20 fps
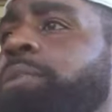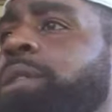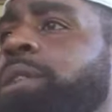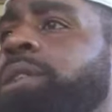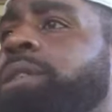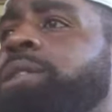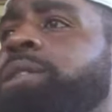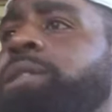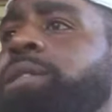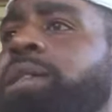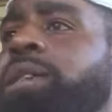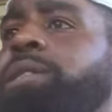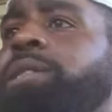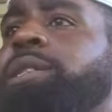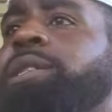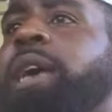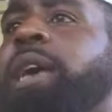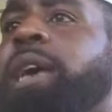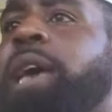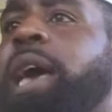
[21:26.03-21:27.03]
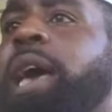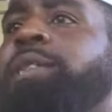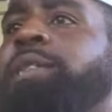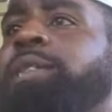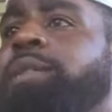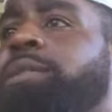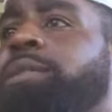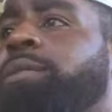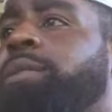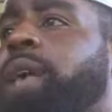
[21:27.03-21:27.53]
be getting 6 and they
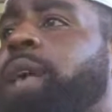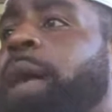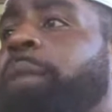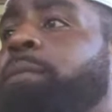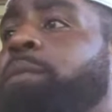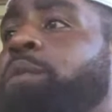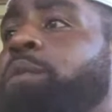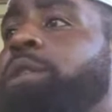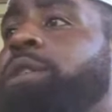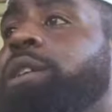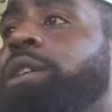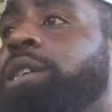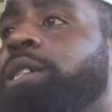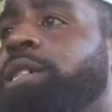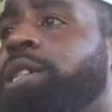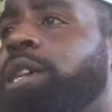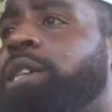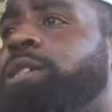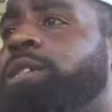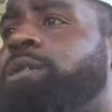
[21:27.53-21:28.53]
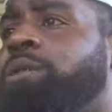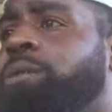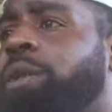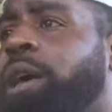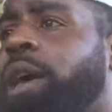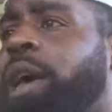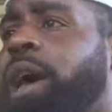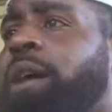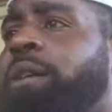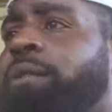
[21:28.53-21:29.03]
actually have more than a chance to
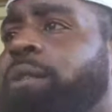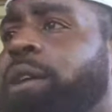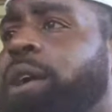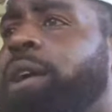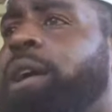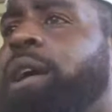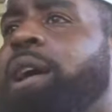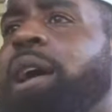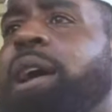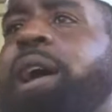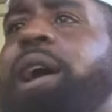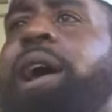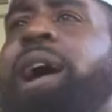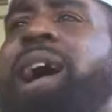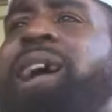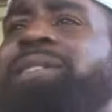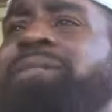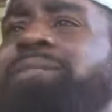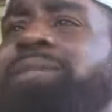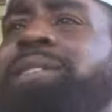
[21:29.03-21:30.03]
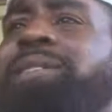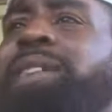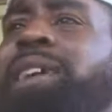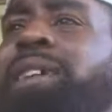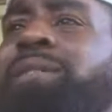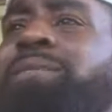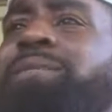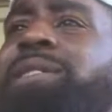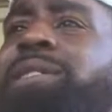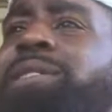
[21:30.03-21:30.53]
win outright. I don't think
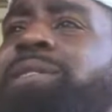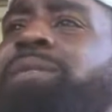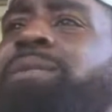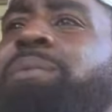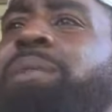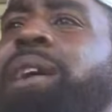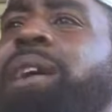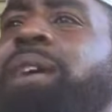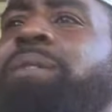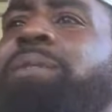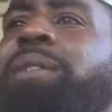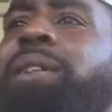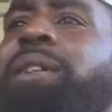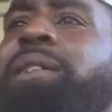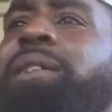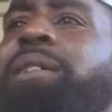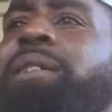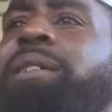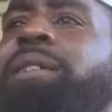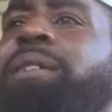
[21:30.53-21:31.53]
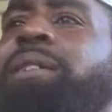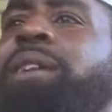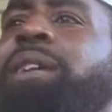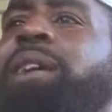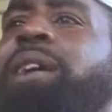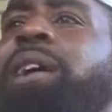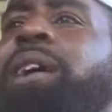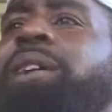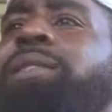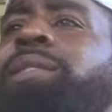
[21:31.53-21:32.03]
they have a chance to win outright here.
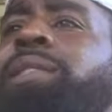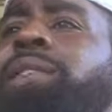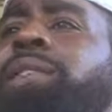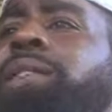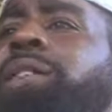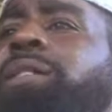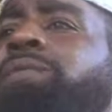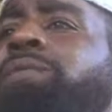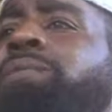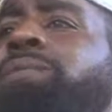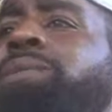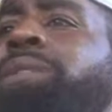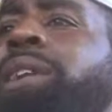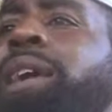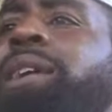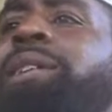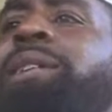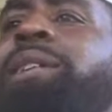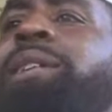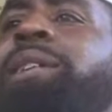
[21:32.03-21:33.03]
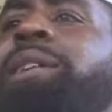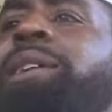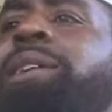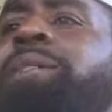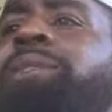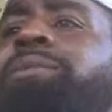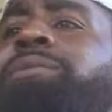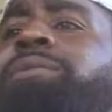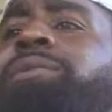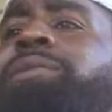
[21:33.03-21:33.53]
I think if you're taking the
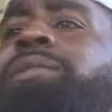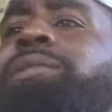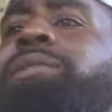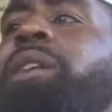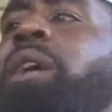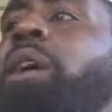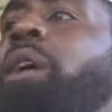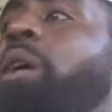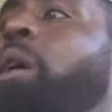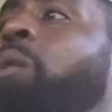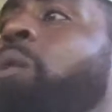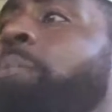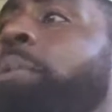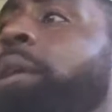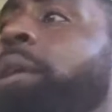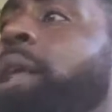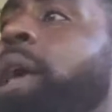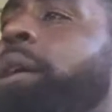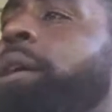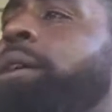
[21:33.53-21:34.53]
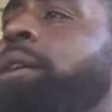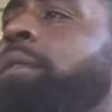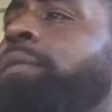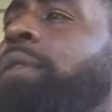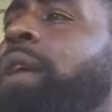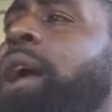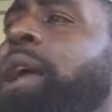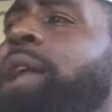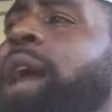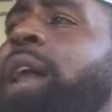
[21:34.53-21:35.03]
Kings, you're just hoping they cover,
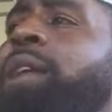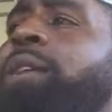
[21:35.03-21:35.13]
and I